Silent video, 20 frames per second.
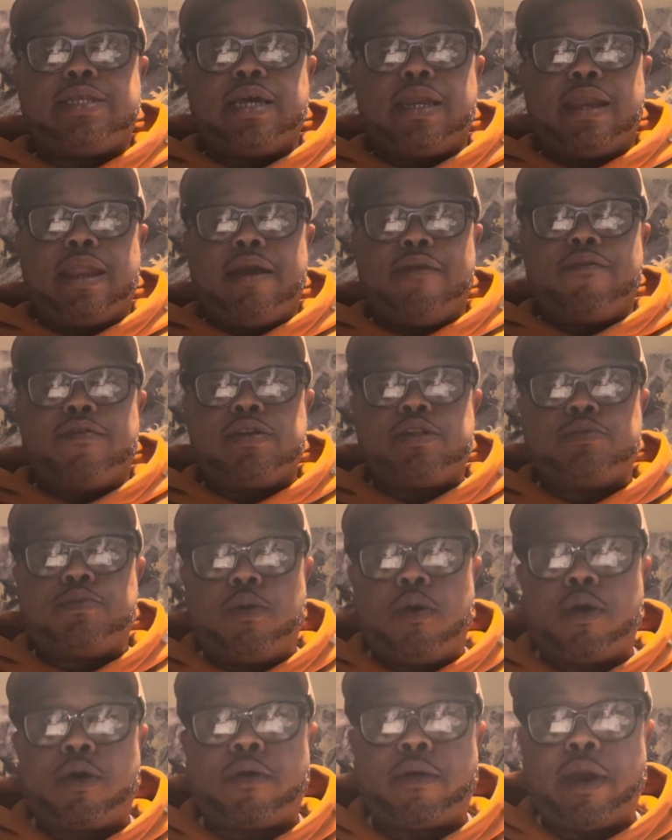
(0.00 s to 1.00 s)
leverage
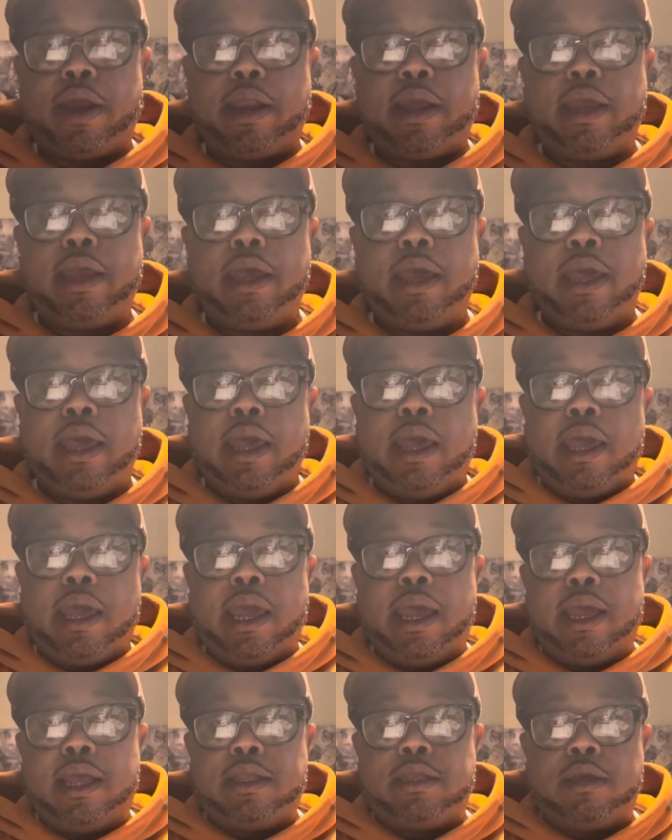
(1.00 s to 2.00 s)
more credit
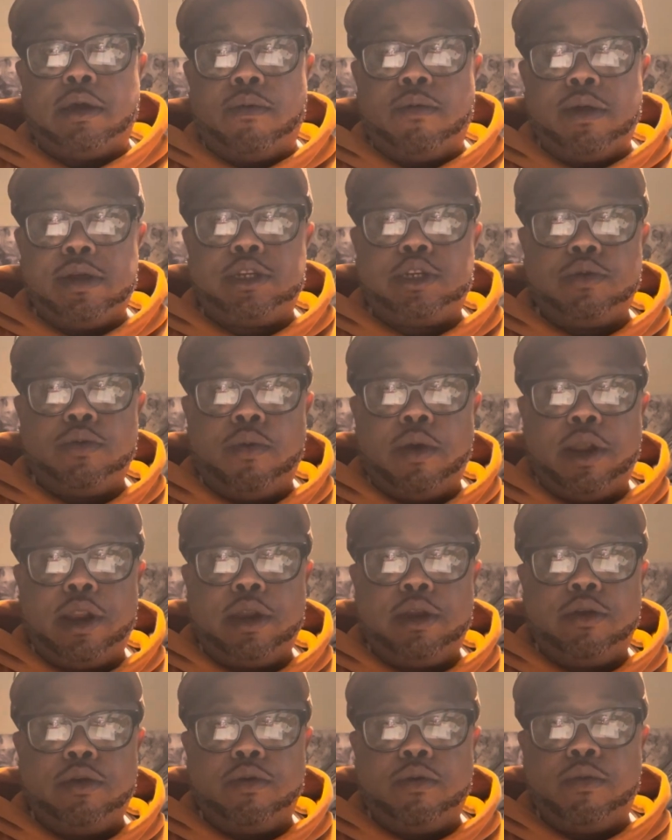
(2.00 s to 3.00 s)
and to what you want to
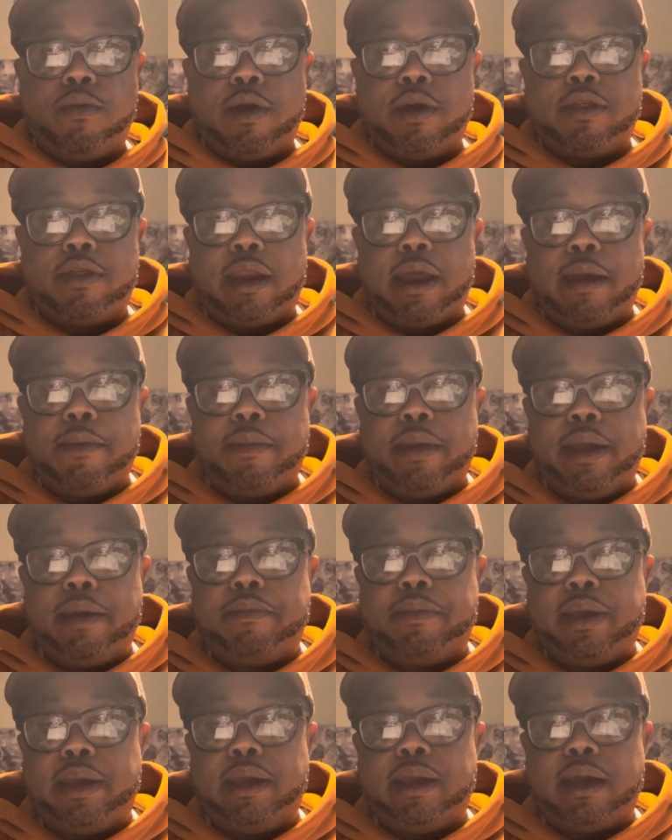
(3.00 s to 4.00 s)
do, whether that may
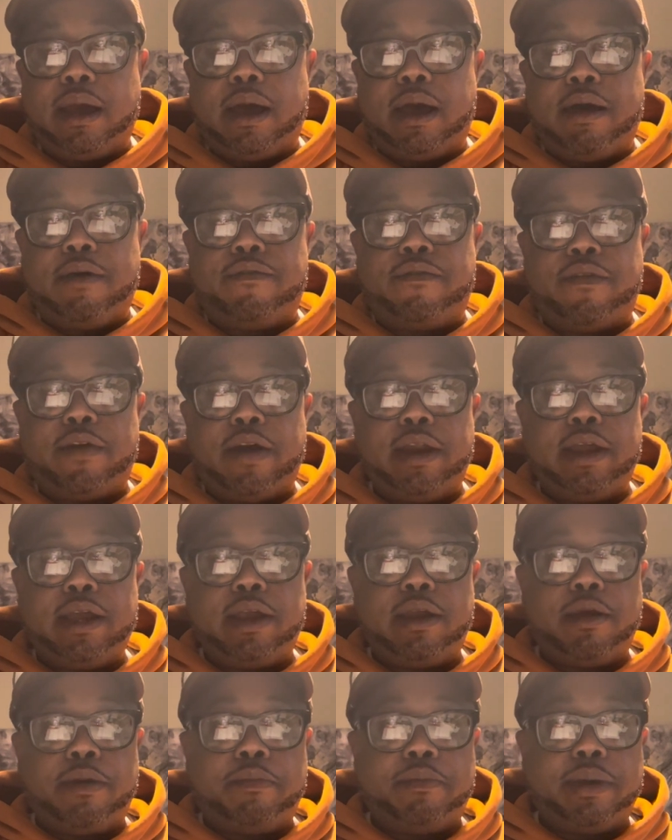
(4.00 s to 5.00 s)
be
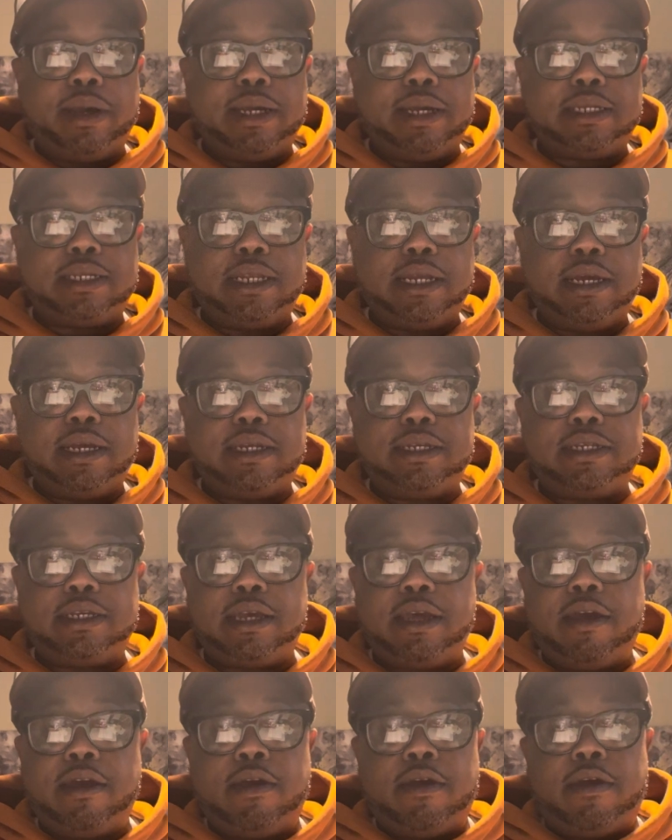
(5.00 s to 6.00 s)
funding your business
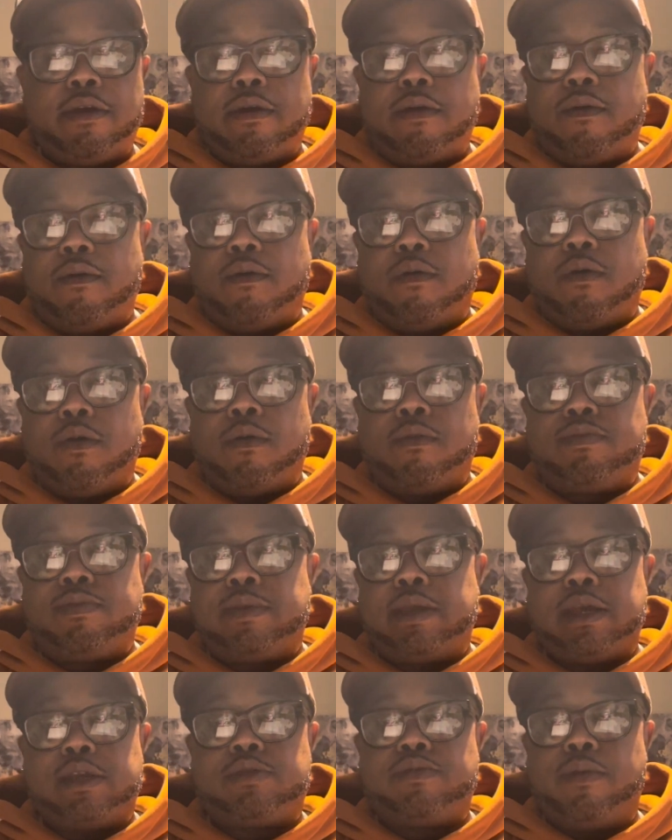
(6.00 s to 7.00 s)
or
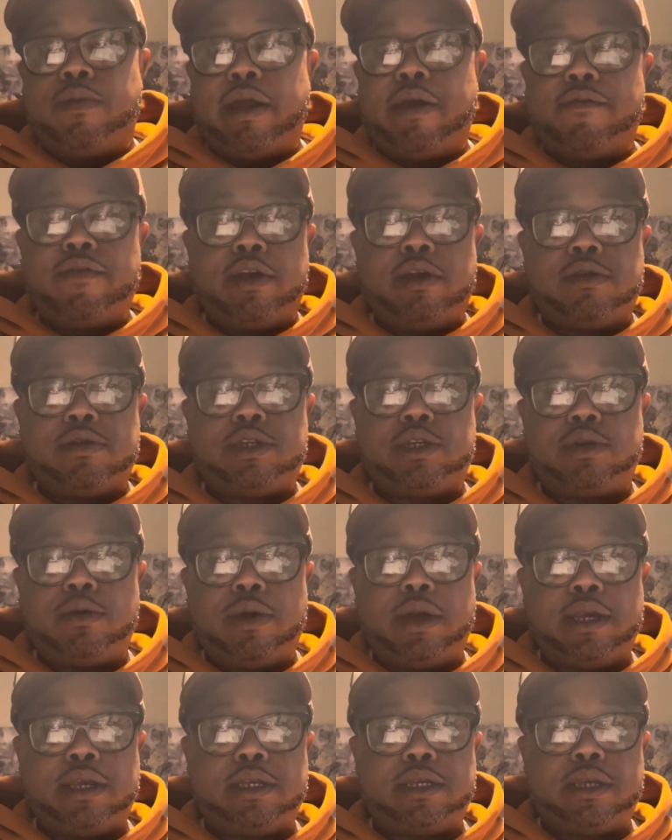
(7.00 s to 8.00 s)
just whatever your
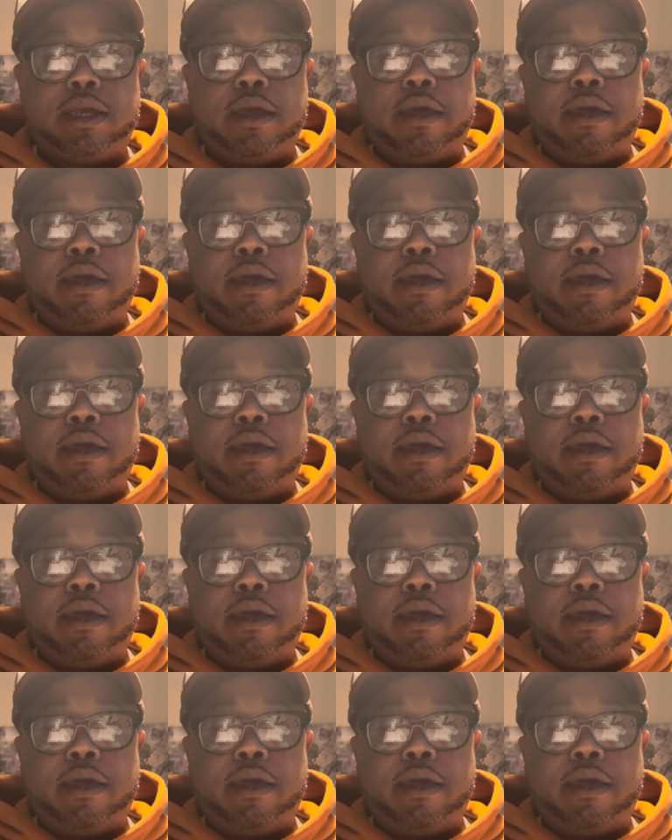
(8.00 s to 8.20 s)
choice.